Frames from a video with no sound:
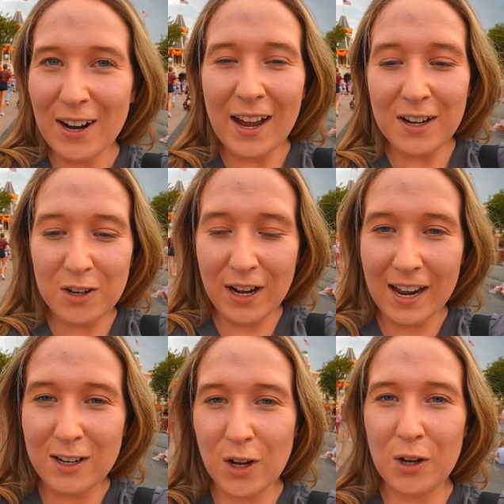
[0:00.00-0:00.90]
How do you
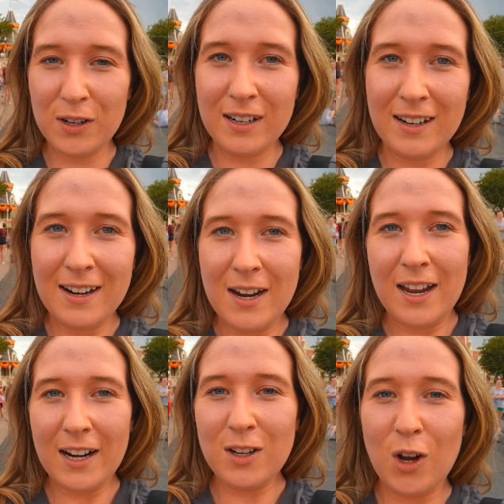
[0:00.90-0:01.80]
how do you Sorry, mate.
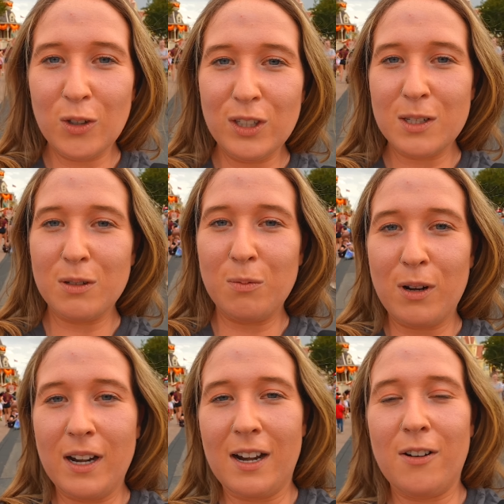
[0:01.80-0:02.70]
how do you hold this with
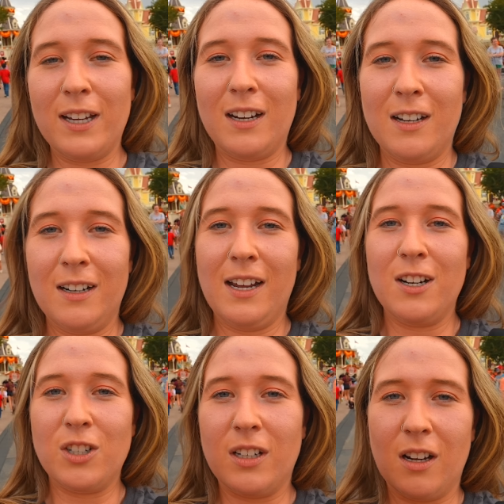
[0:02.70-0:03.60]
one no I can't. You just
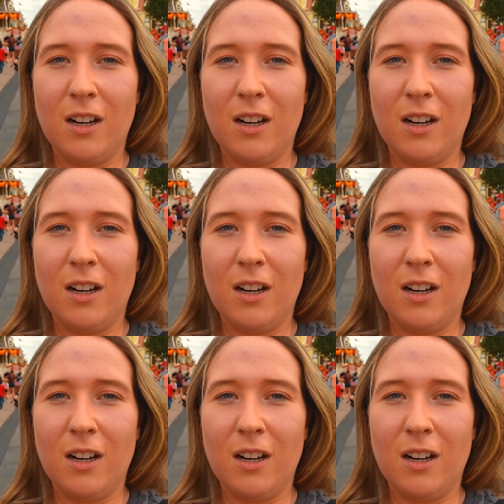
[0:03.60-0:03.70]
go like this.